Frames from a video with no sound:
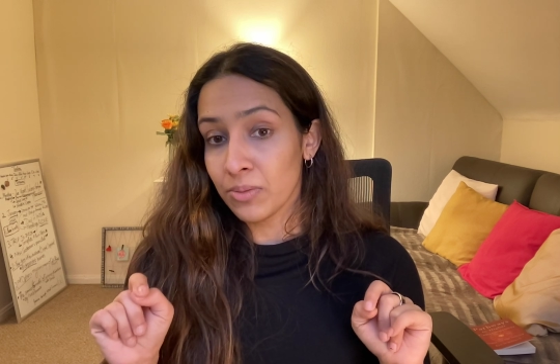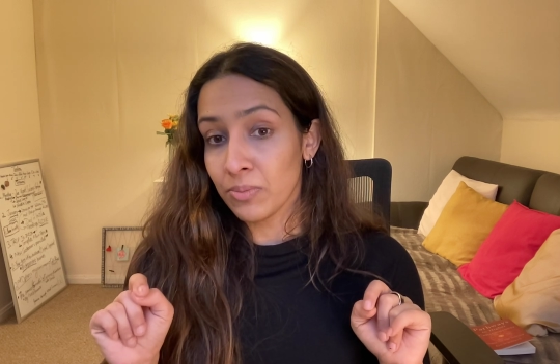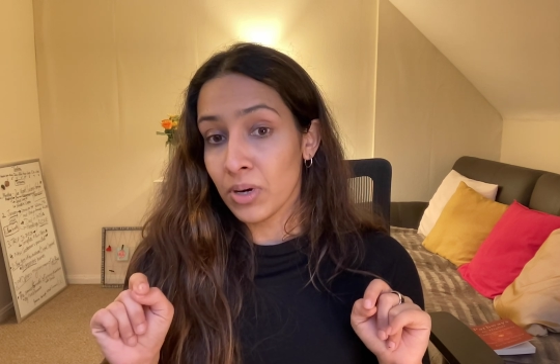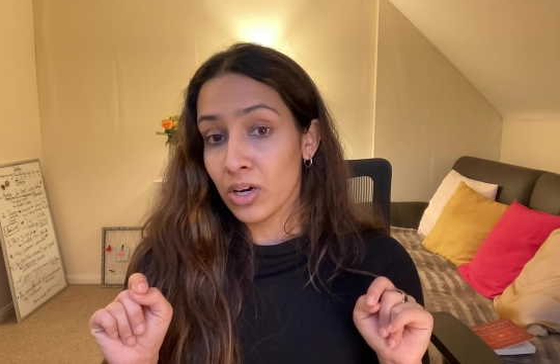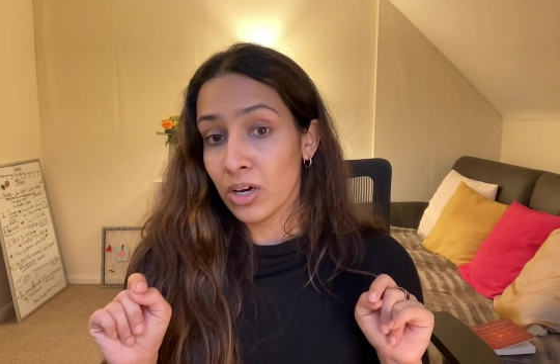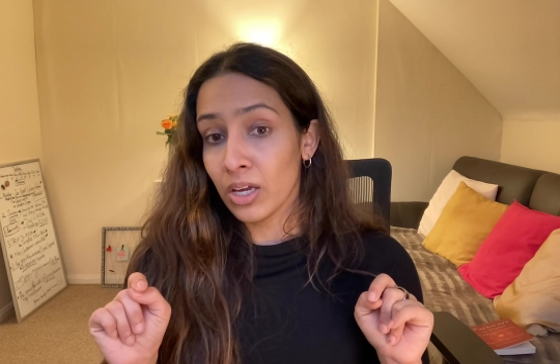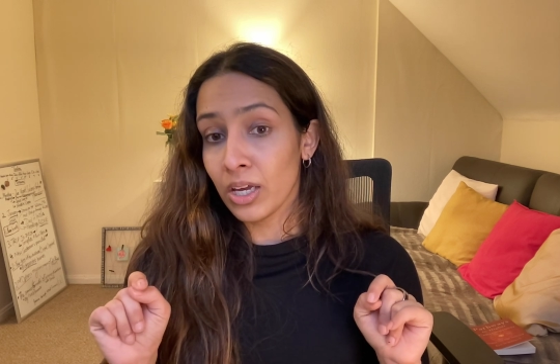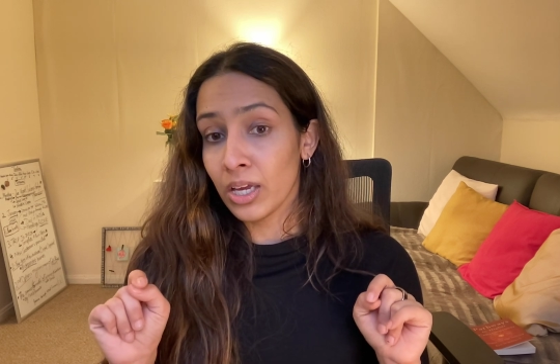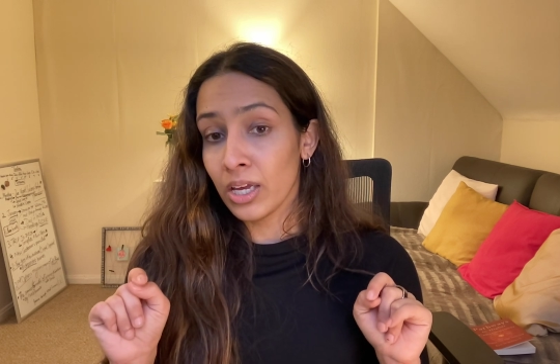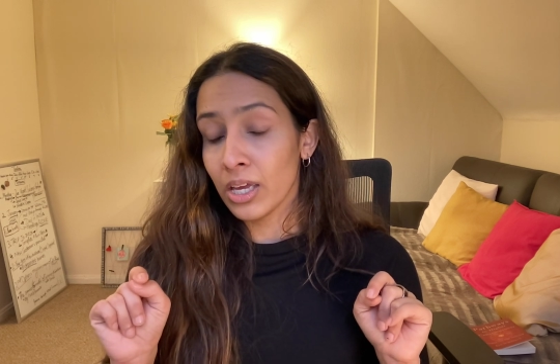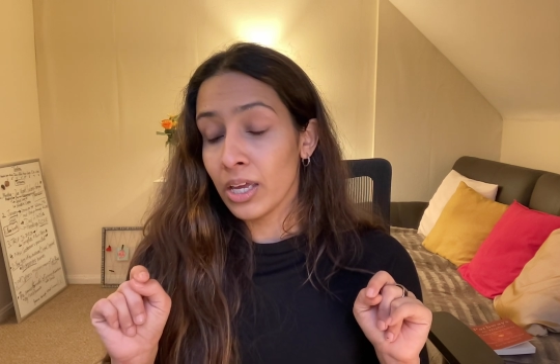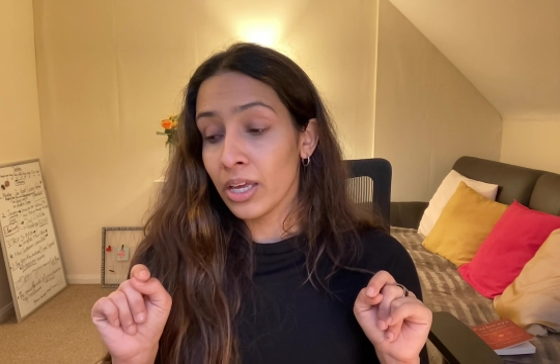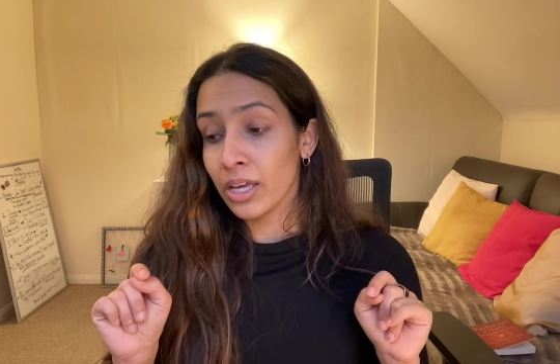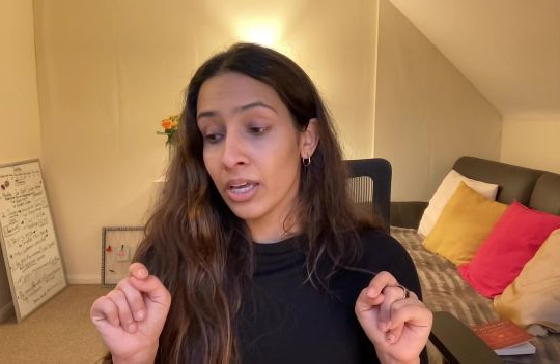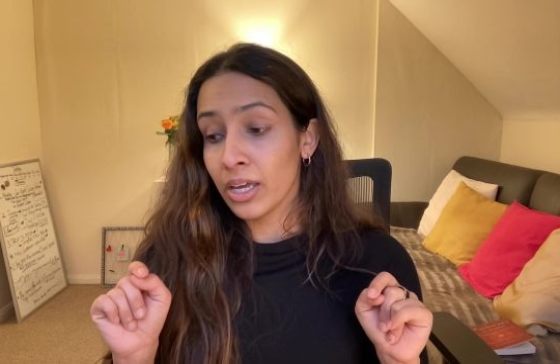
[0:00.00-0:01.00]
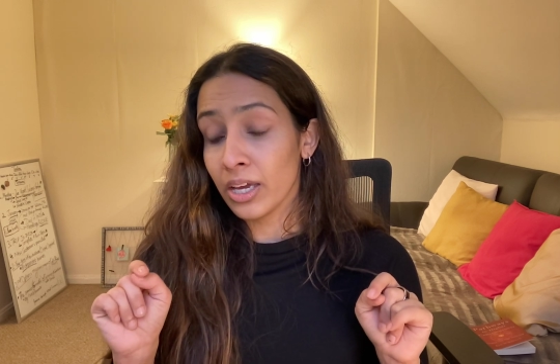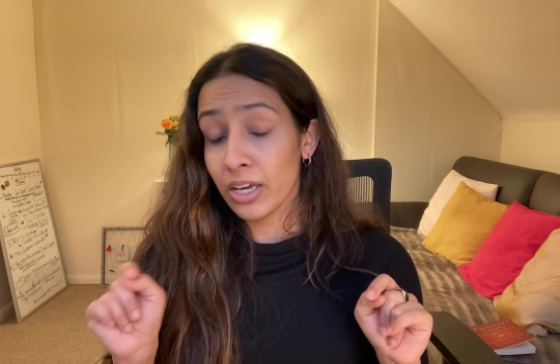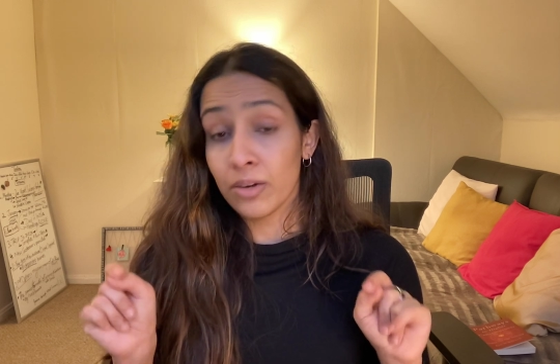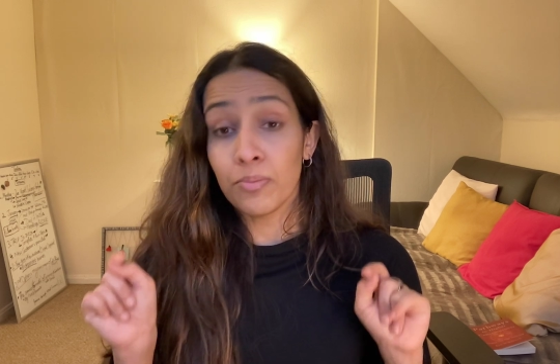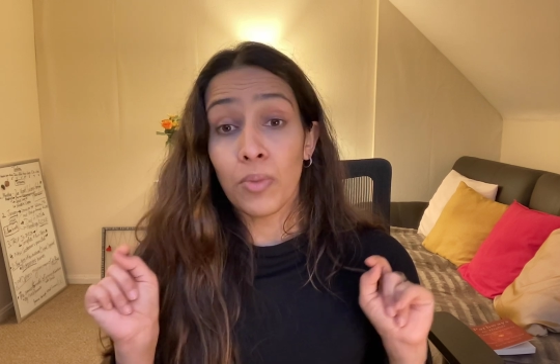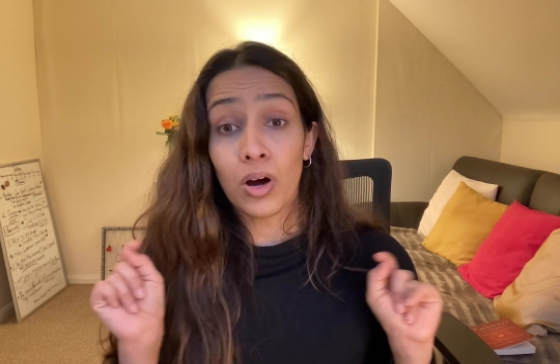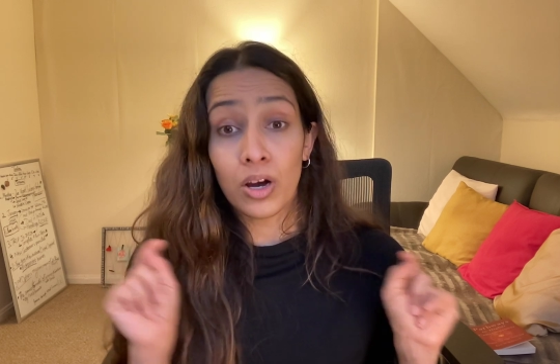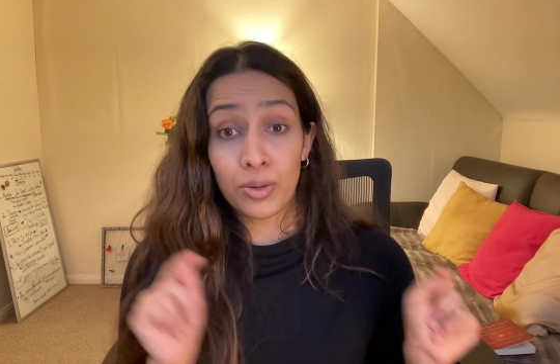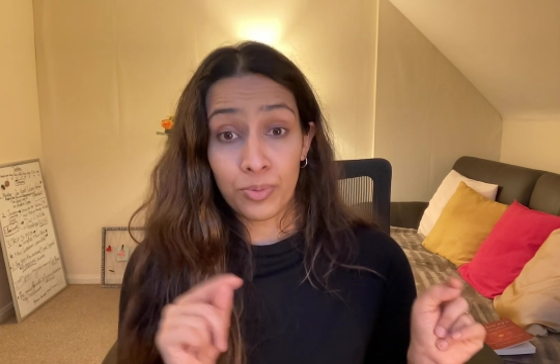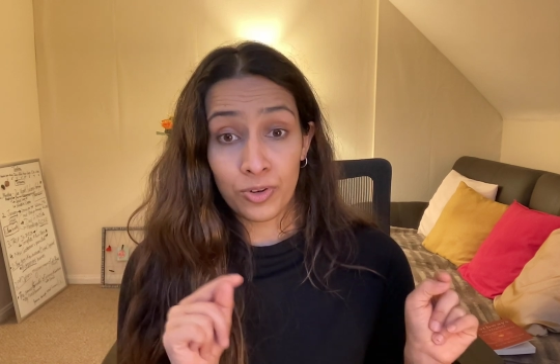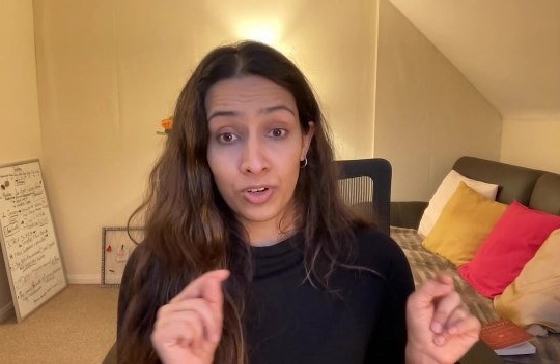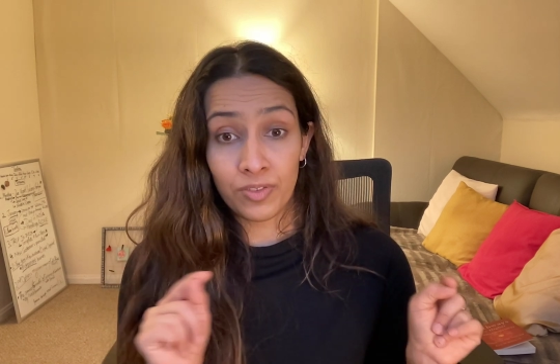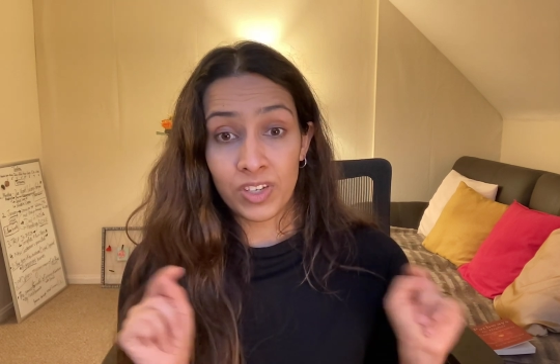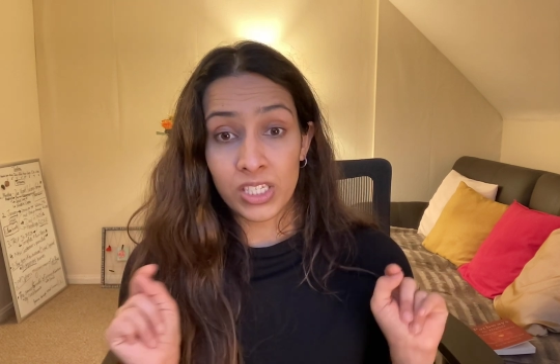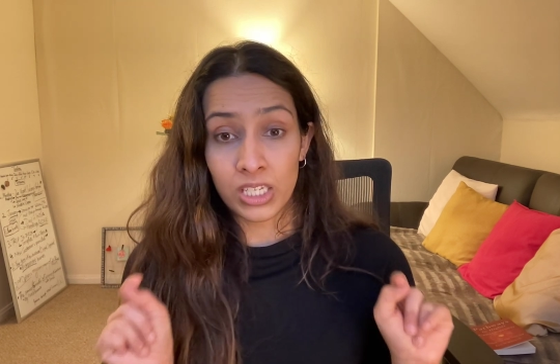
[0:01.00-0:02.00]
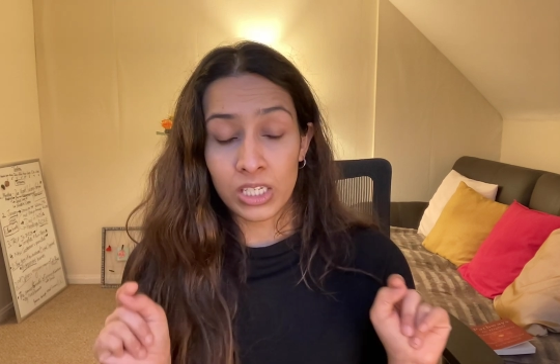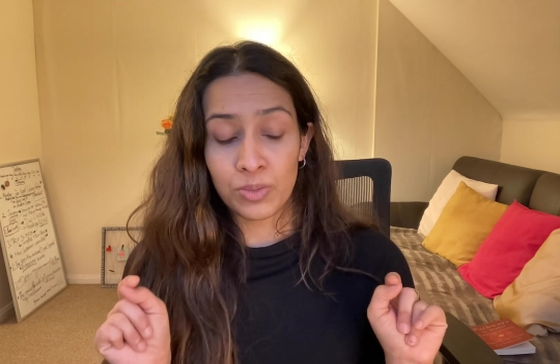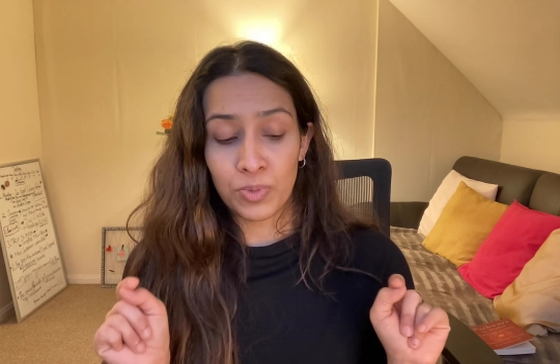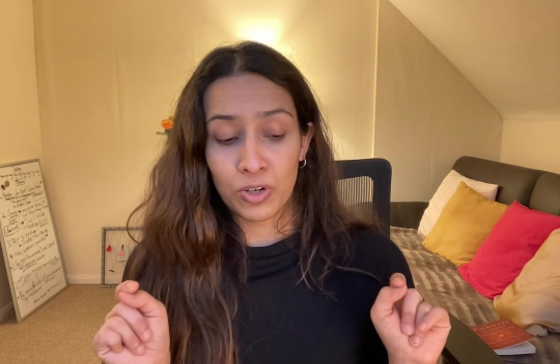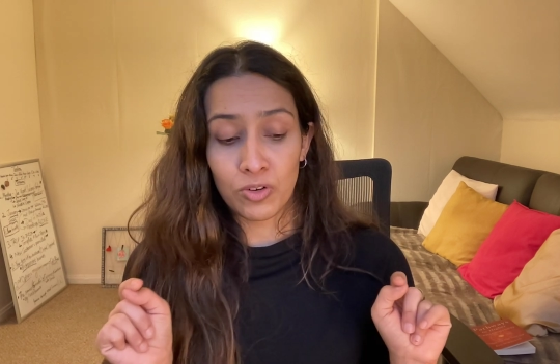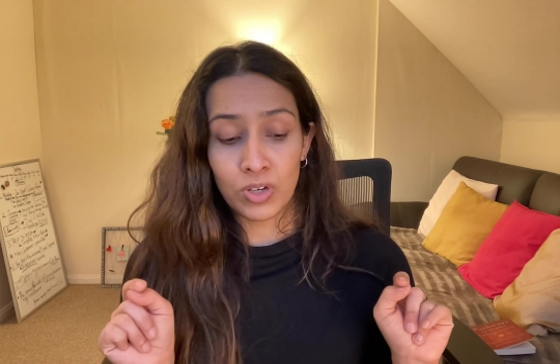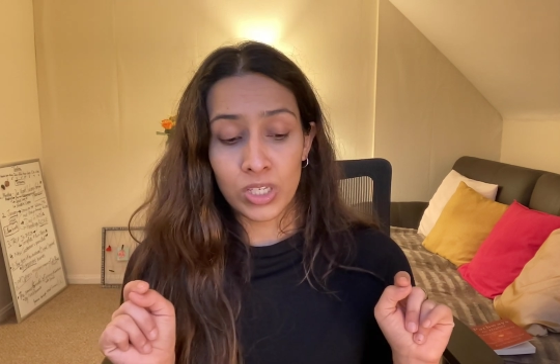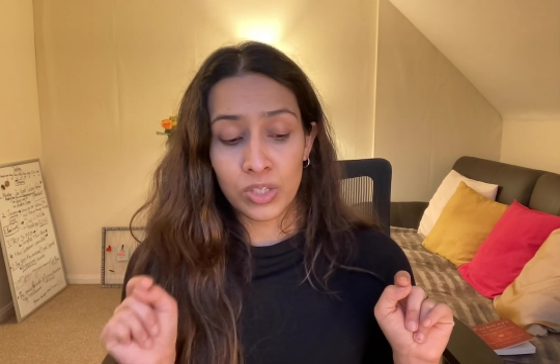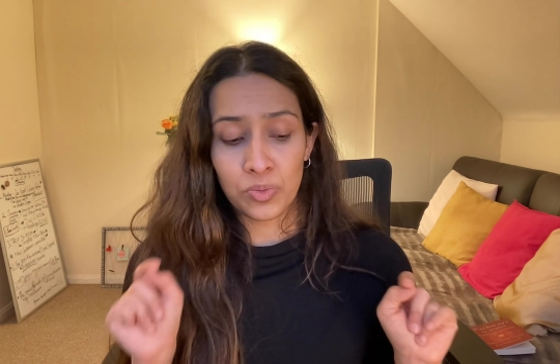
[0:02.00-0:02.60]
my previous experience,